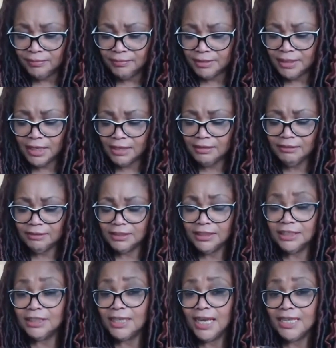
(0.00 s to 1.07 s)
So I
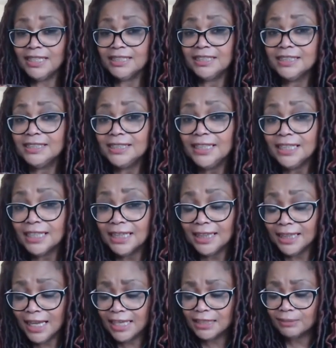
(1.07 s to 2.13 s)
can get this little
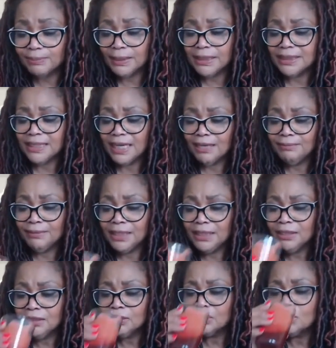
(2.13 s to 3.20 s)
last bit down
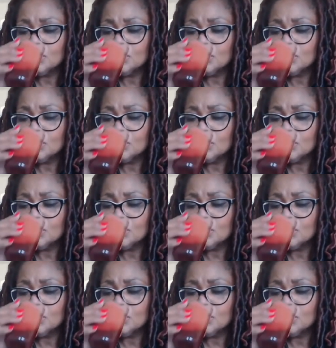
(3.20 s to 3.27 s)
me.